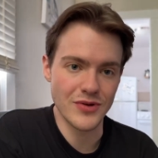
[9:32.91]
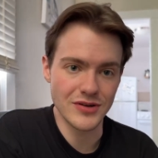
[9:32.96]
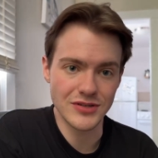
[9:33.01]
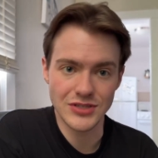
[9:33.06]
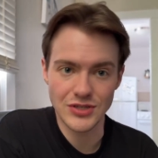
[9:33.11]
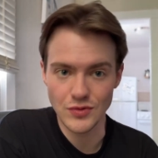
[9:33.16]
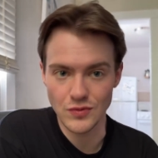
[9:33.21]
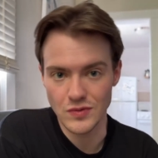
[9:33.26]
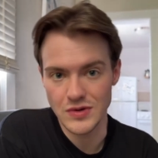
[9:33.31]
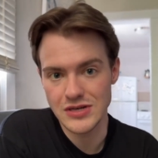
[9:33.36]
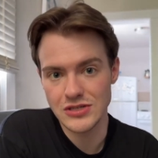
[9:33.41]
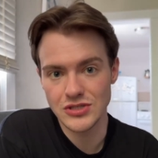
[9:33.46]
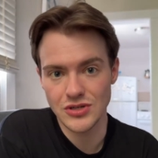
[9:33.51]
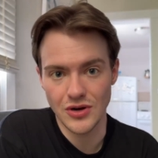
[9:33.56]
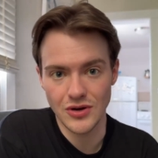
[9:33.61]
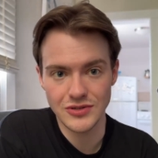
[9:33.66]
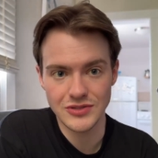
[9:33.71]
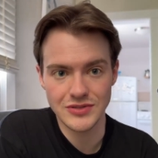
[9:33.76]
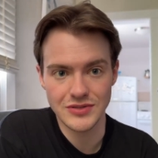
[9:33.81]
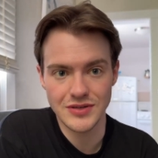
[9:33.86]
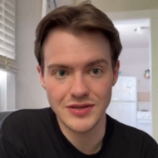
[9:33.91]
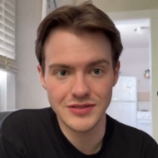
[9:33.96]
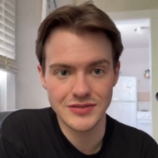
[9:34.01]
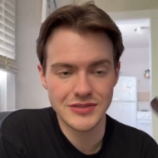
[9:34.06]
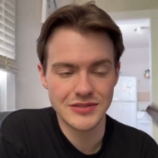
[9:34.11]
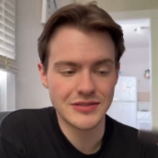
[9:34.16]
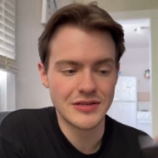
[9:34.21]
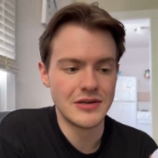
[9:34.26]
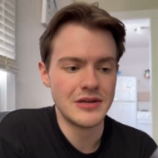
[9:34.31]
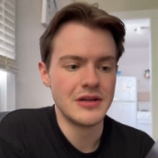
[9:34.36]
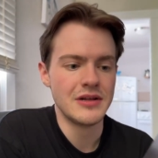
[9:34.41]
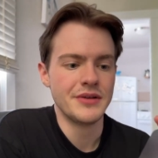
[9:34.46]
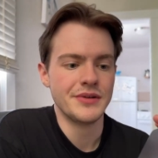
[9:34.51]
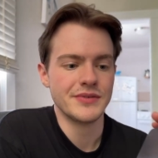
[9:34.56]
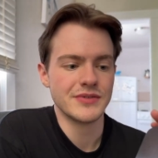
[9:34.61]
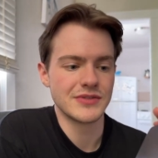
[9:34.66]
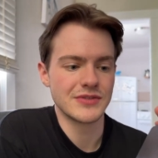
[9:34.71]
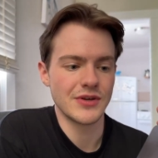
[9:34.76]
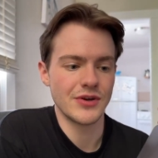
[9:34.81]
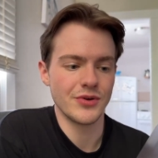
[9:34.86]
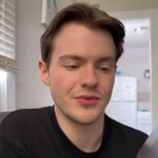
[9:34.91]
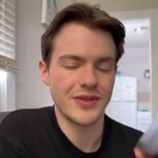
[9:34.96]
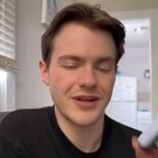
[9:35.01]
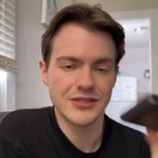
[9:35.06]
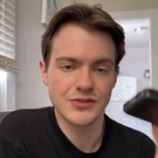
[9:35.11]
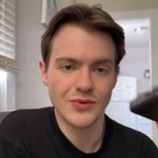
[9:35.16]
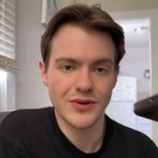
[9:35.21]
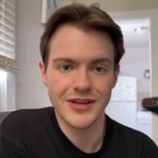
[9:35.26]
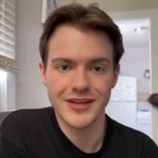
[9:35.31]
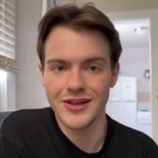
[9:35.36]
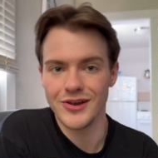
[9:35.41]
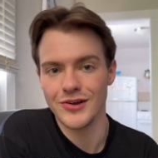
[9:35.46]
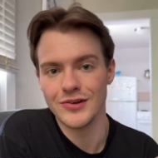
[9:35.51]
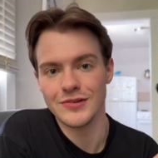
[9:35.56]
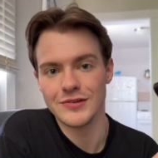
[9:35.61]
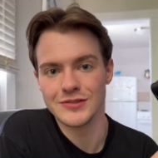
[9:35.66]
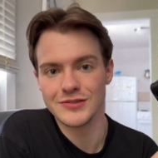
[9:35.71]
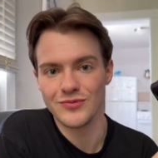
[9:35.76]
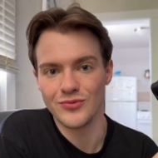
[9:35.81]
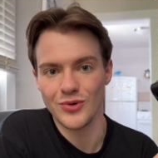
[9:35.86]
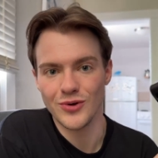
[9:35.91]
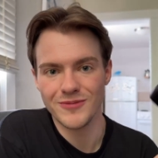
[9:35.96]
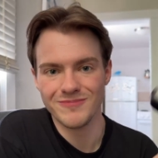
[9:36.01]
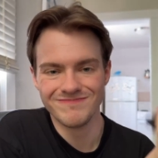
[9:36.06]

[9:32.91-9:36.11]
to recharge this, so that's what I carry this for.